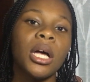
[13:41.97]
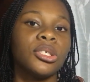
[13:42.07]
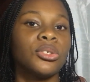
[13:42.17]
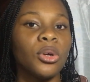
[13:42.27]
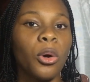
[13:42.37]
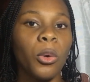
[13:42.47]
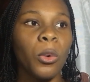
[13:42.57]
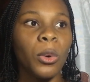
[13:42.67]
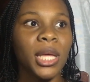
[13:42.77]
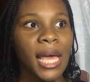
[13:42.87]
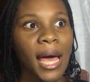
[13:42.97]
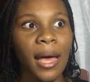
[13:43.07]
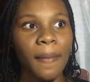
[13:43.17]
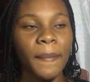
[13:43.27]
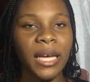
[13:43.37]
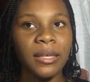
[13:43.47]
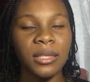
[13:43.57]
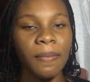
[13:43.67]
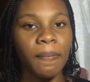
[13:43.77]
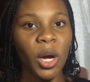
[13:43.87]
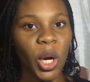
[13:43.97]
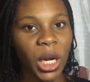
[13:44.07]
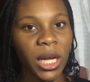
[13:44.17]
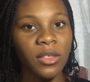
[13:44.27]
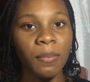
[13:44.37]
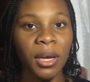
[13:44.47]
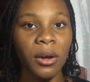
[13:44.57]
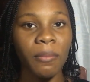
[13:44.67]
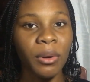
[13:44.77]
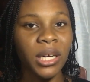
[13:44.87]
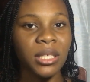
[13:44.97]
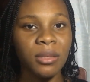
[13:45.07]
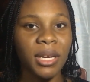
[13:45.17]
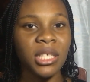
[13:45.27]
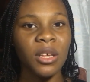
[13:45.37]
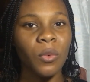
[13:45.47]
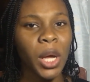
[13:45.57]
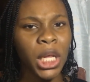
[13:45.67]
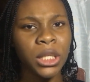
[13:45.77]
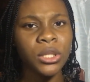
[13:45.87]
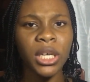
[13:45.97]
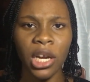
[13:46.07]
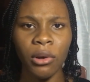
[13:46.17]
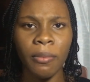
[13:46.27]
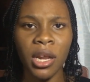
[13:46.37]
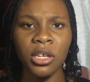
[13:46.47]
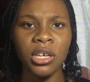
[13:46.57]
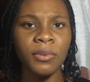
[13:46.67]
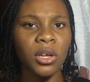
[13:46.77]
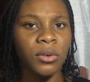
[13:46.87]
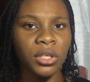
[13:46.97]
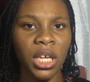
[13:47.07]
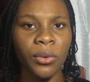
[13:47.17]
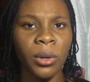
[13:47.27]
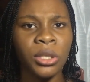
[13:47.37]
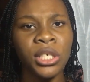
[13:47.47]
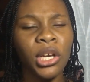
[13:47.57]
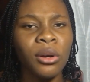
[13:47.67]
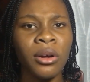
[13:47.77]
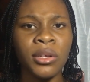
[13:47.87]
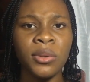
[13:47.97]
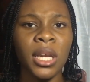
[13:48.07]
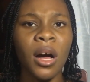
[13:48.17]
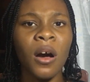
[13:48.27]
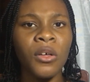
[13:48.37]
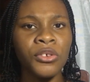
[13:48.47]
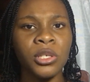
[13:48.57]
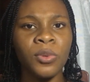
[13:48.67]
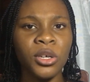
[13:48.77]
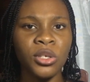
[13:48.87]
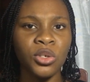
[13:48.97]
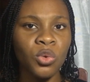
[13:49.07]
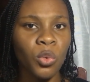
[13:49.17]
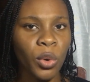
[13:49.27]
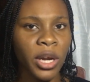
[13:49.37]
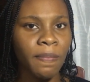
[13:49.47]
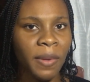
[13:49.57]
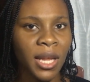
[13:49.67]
So yeah, because the earlier the better. And persons may say, wait until January, better jobs out January. January is when all those persons who weren't